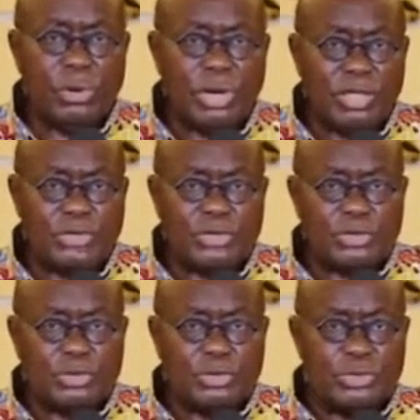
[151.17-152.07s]
All other
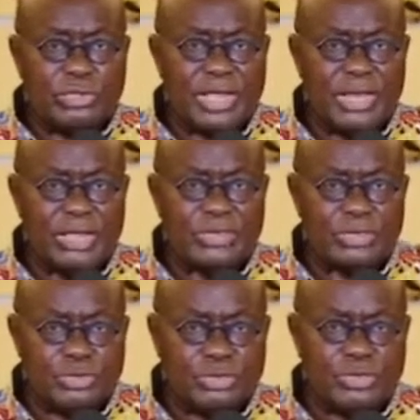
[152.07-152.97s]
schools and
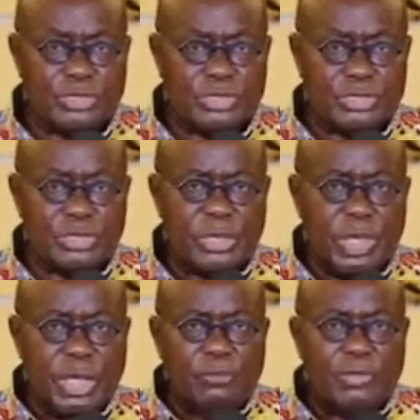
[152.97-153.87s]
institutions
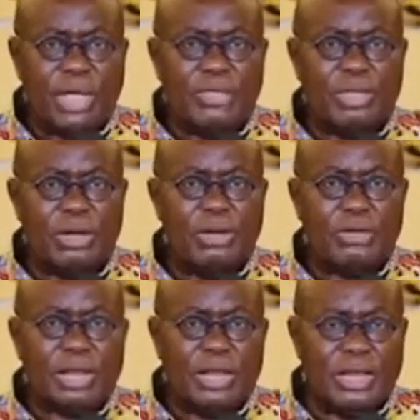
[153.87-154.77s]
without their
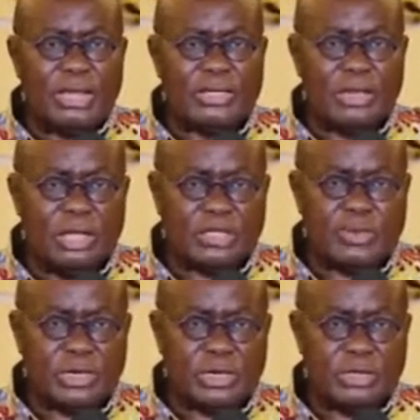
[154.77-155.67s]
own clinics and
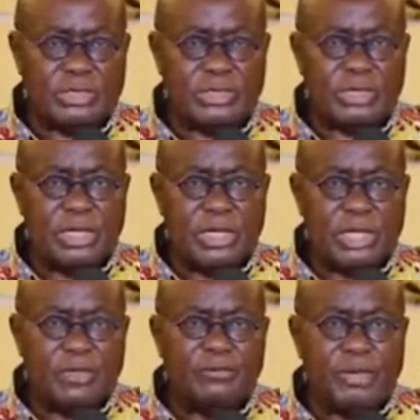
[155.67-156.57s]
hospitals
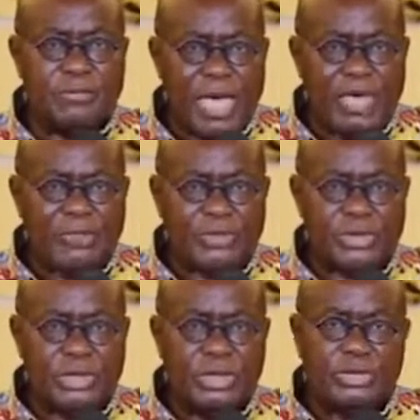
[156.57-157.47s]
have been
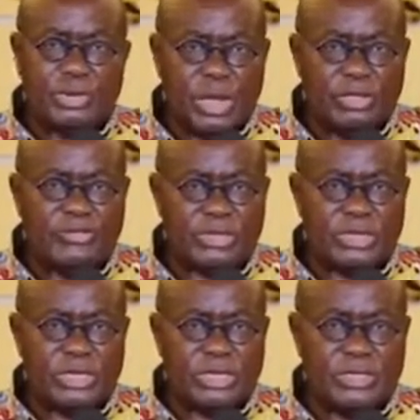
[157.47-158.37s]
mapped to health
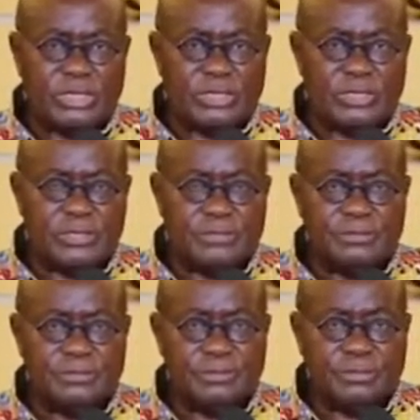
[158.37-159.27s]
facilities.
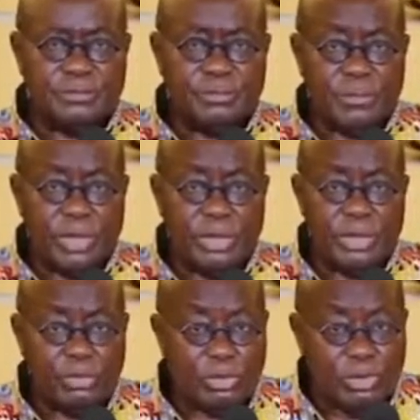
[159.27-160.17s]

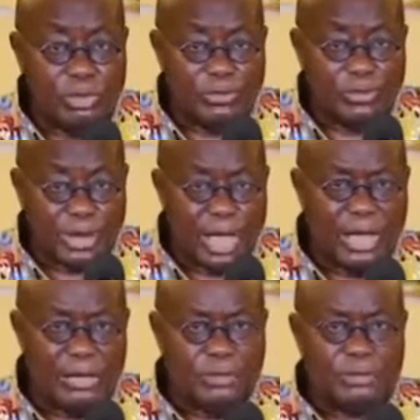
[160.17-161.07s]
There will be, for
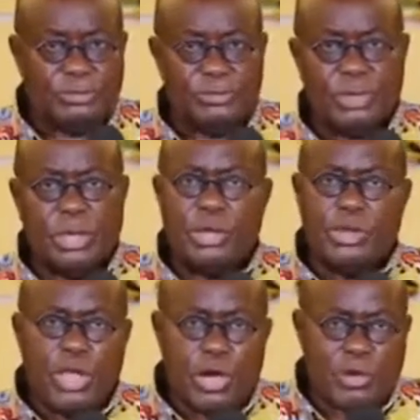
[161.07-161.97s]
now,
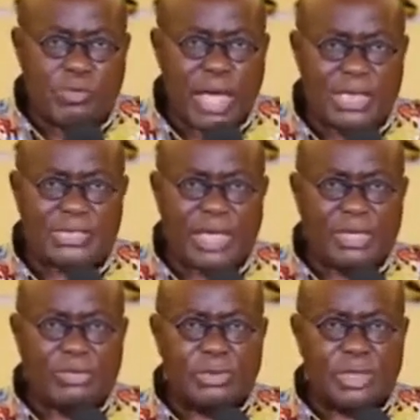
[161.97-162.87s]
no mass
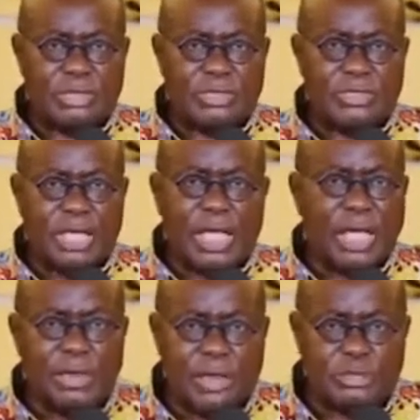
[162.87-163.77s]
gatherings
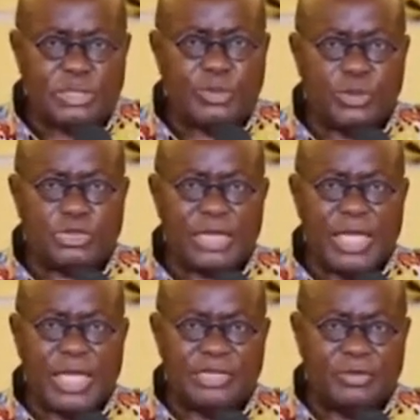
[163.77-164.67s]
and no
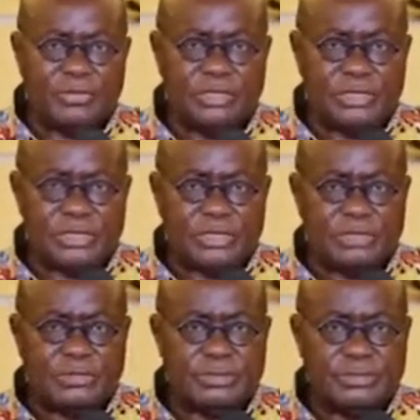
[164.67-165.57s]
sporting
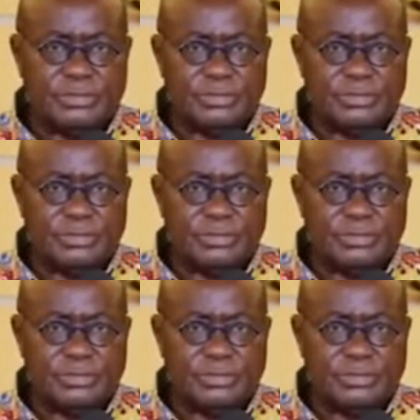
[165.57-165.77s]
activities.